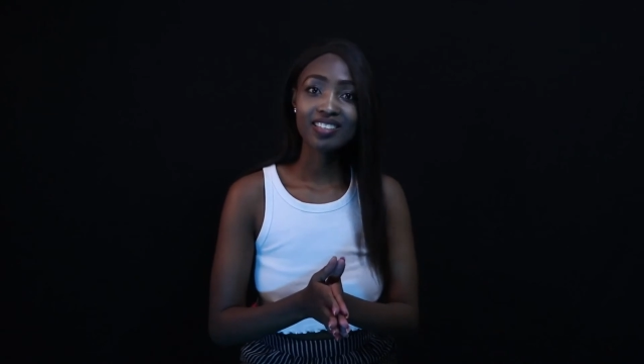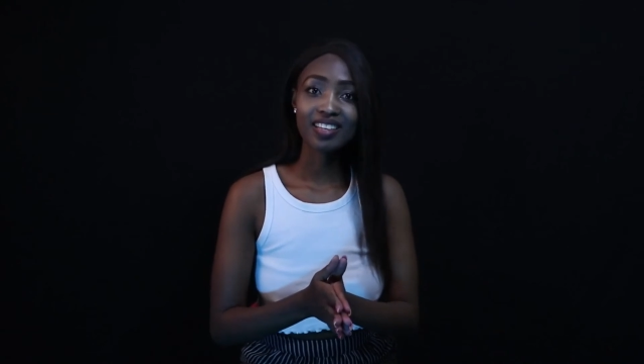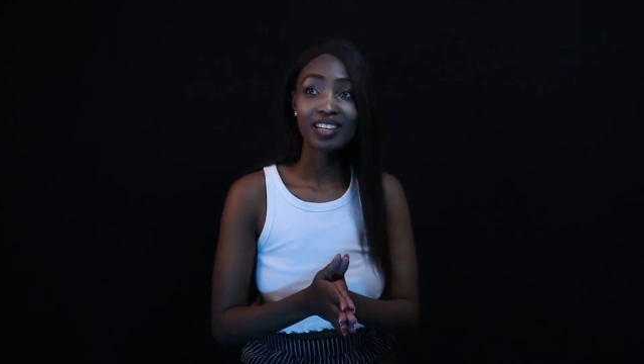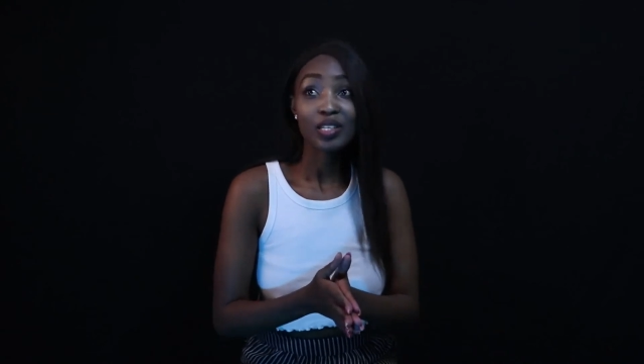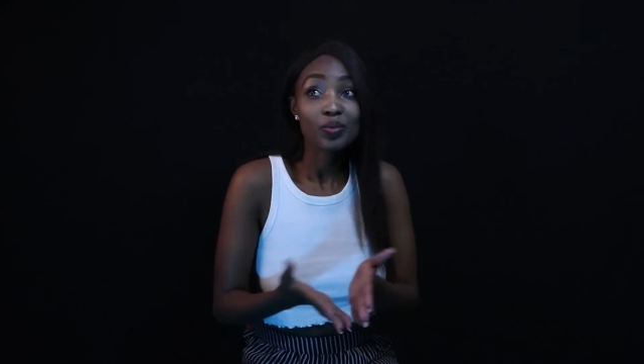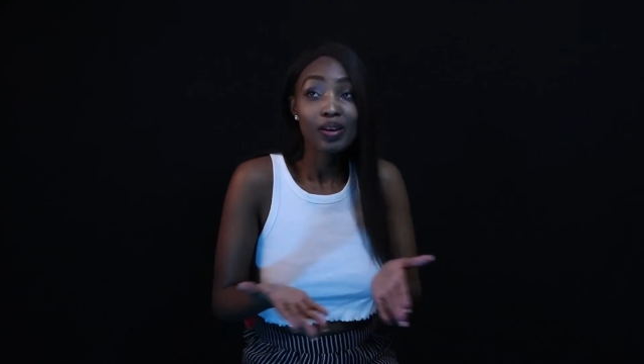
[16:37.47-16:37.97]

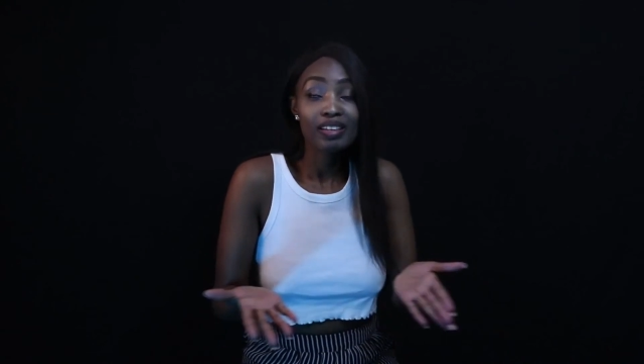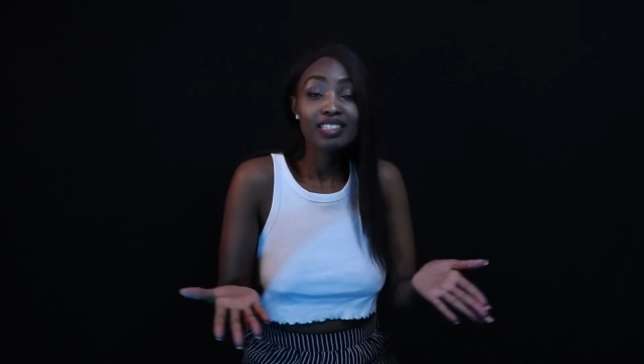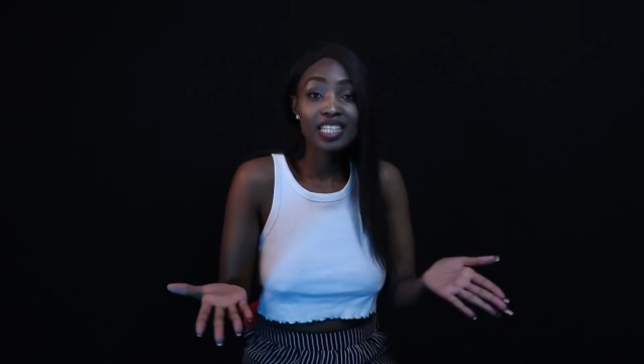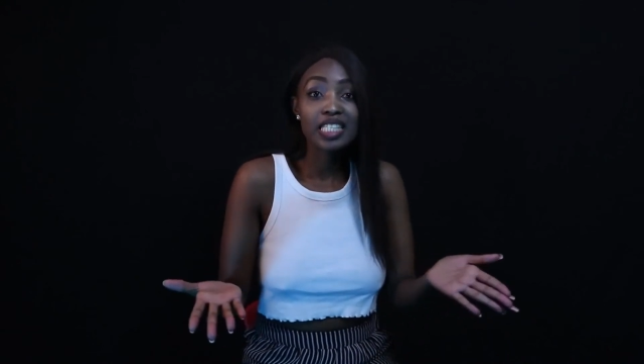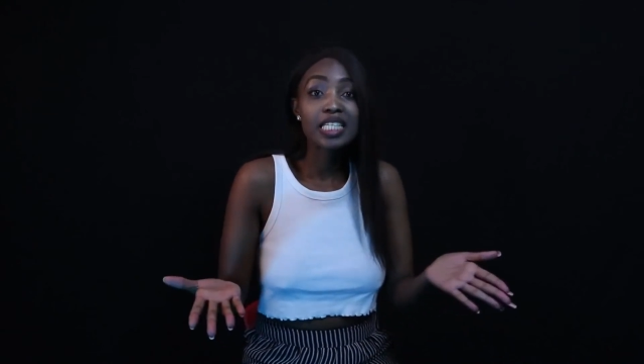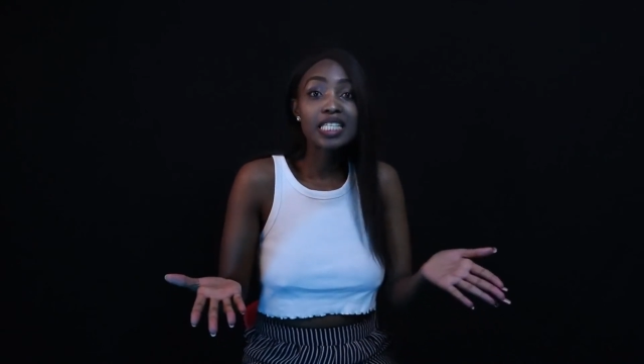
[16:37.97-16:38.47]
and as well as
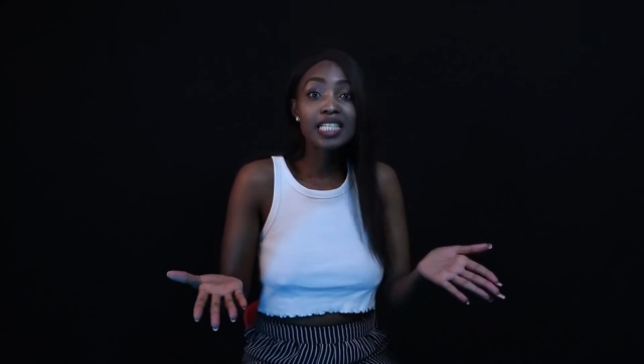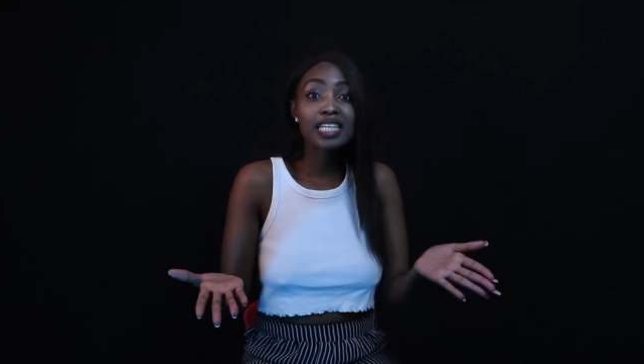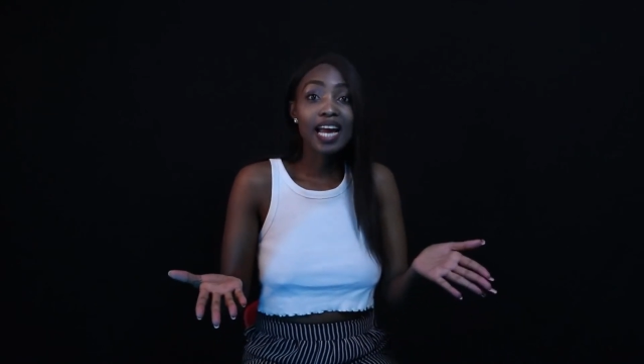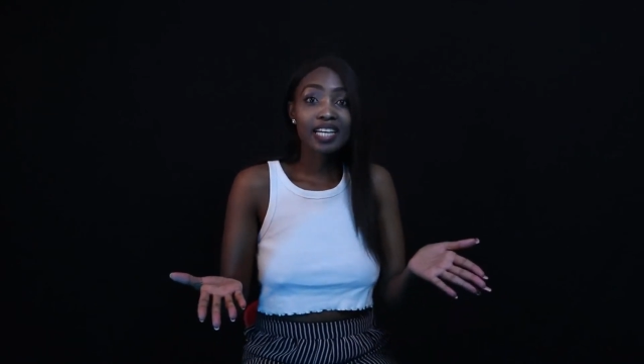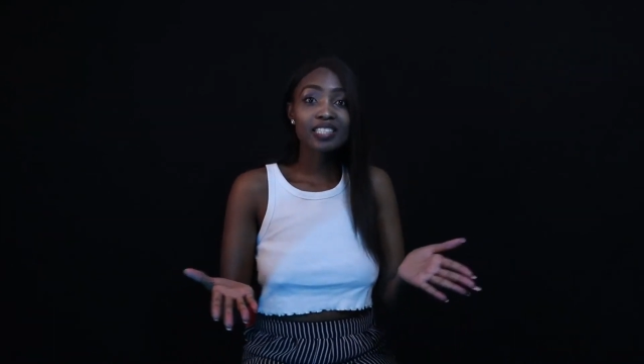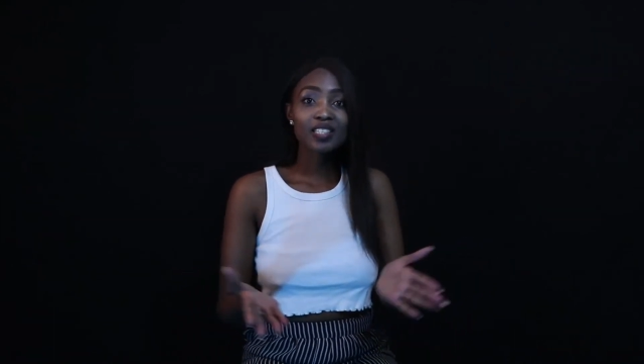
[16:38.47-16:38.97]
existing
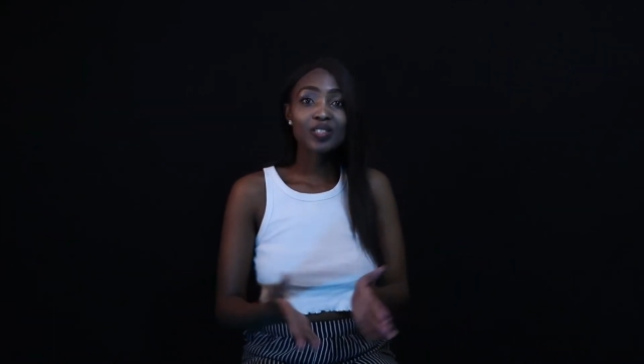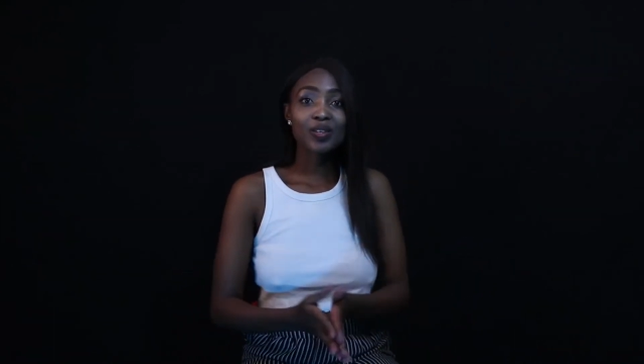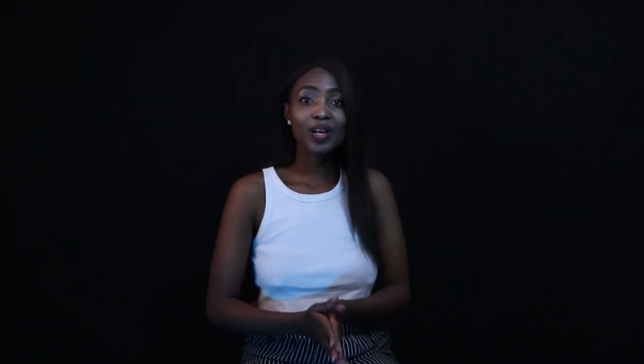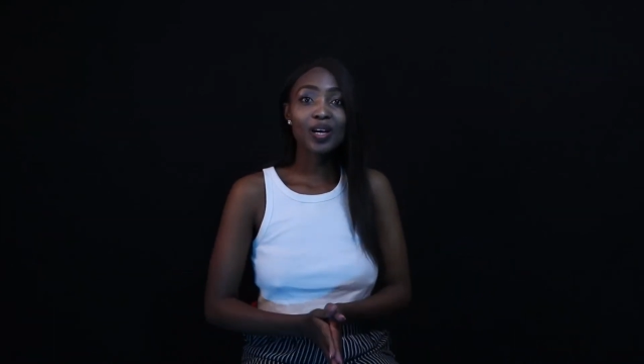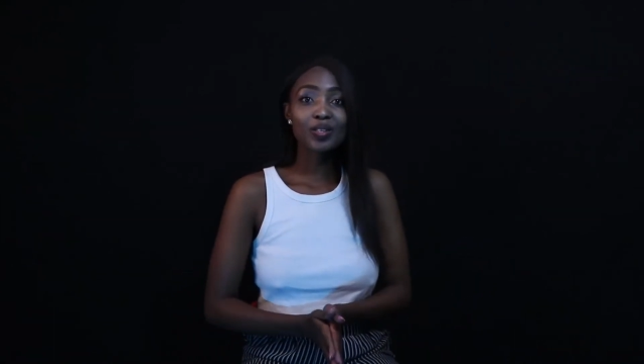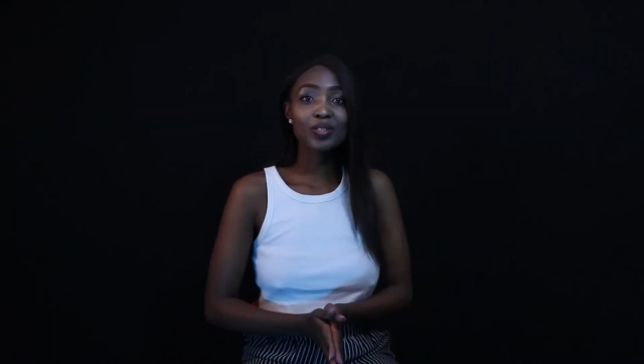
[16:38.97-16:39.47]
actors, on
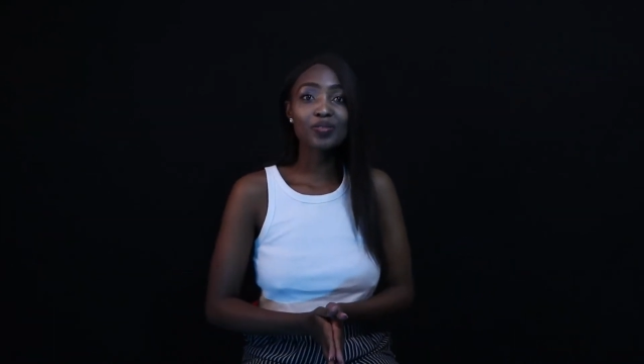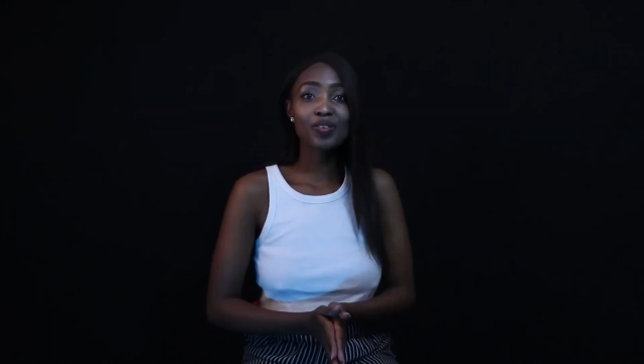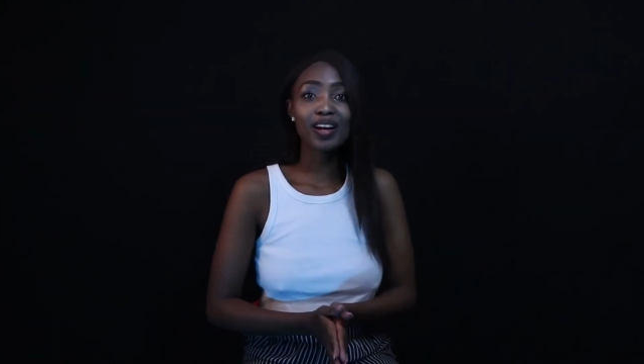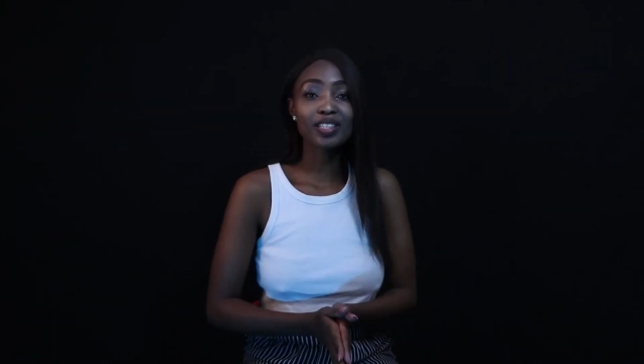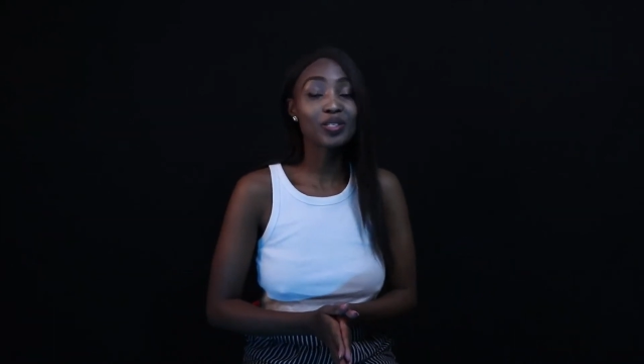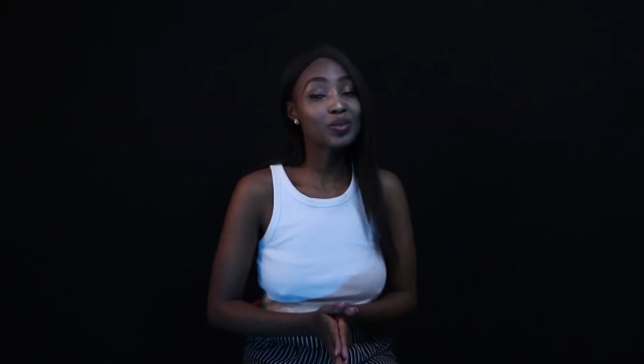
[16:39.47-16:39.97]
how to
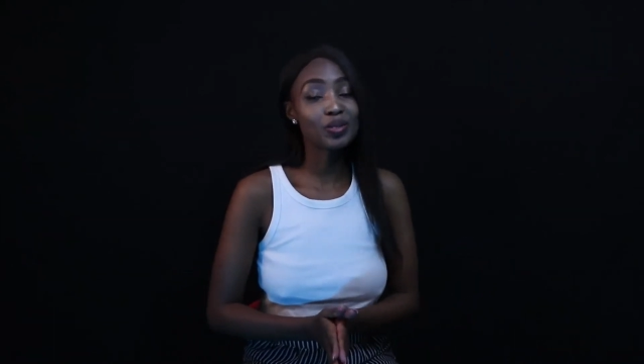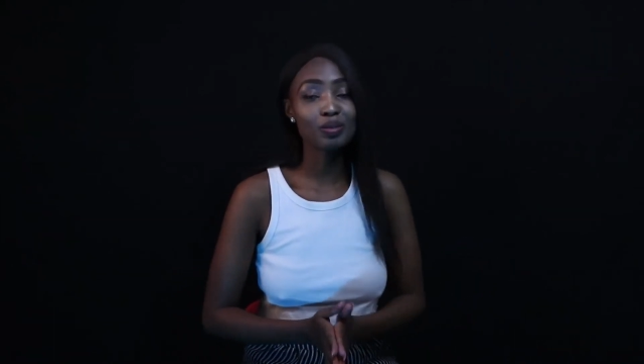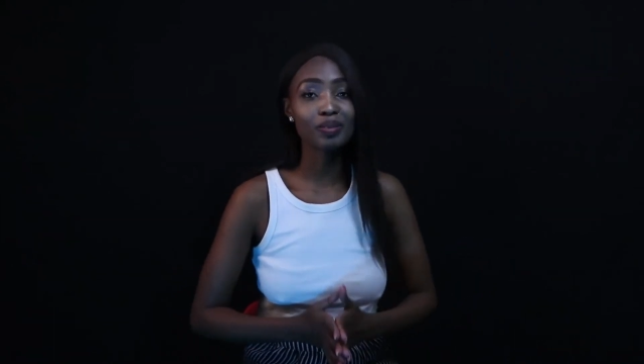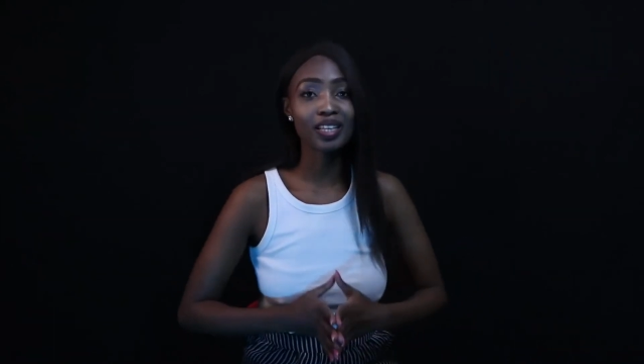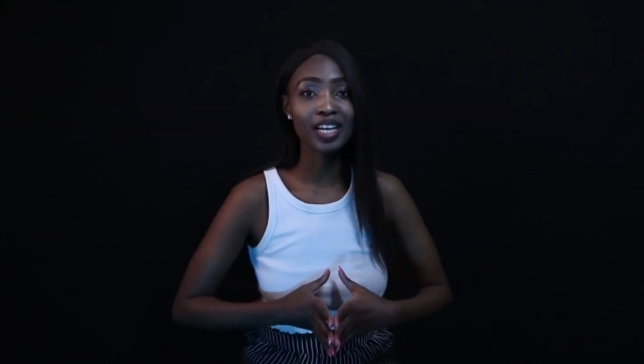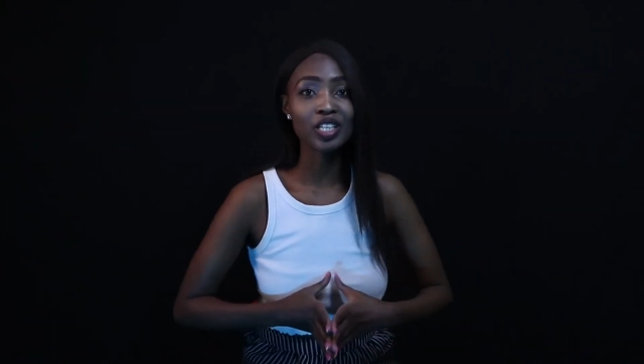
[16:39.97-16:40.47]
find a
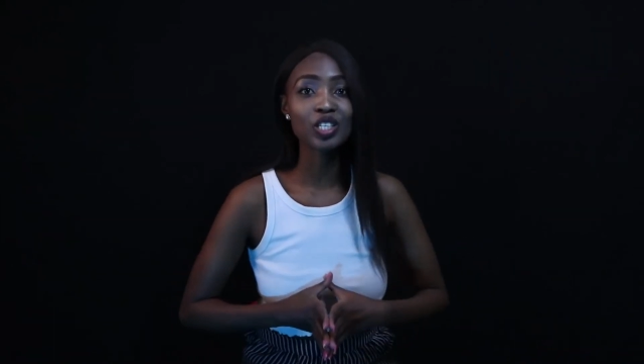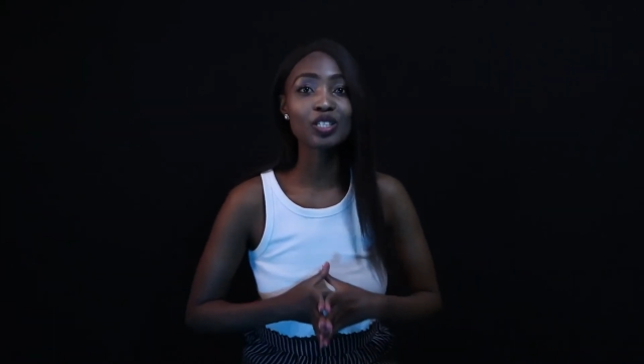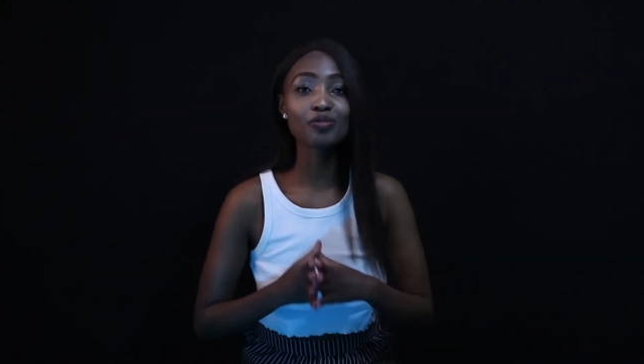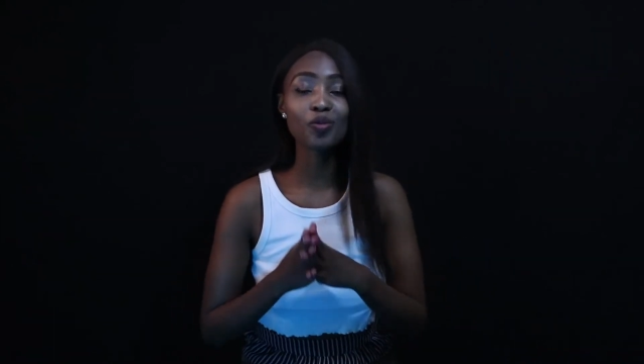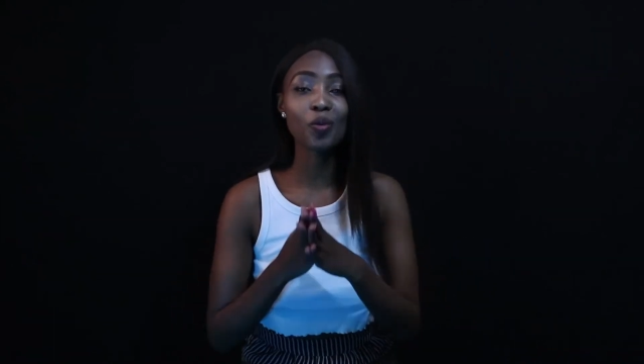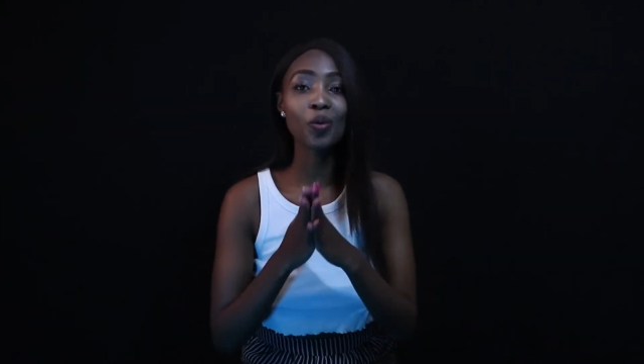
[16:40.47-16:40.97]
suitable agent
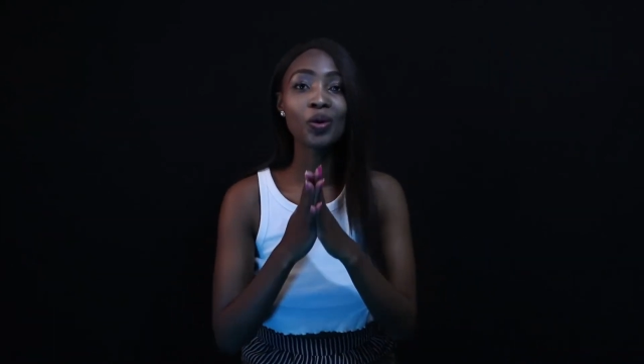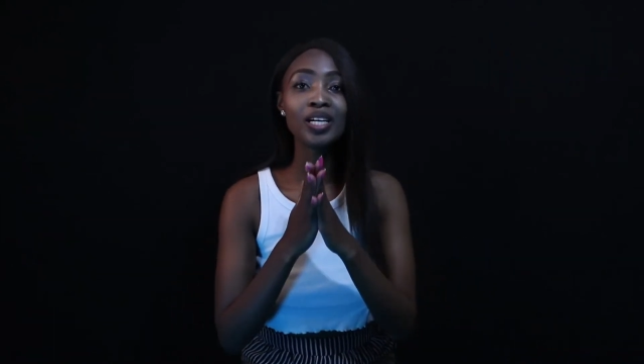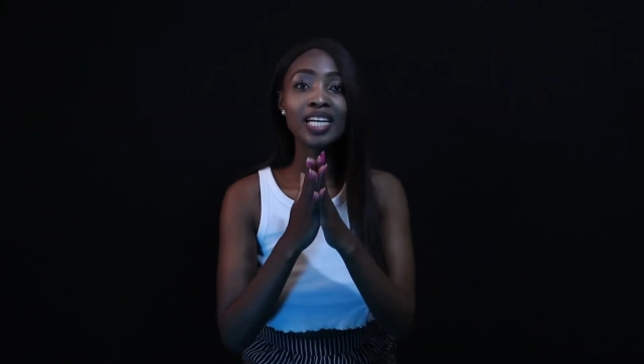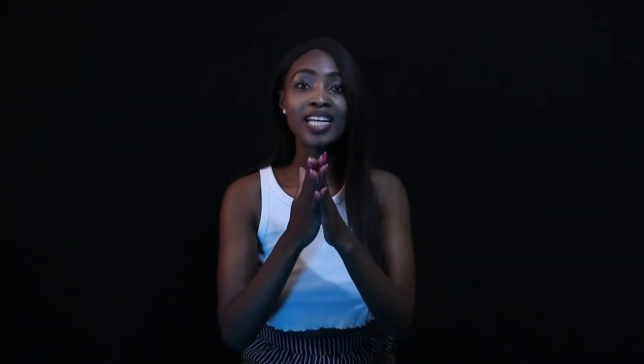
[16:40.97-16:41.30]
for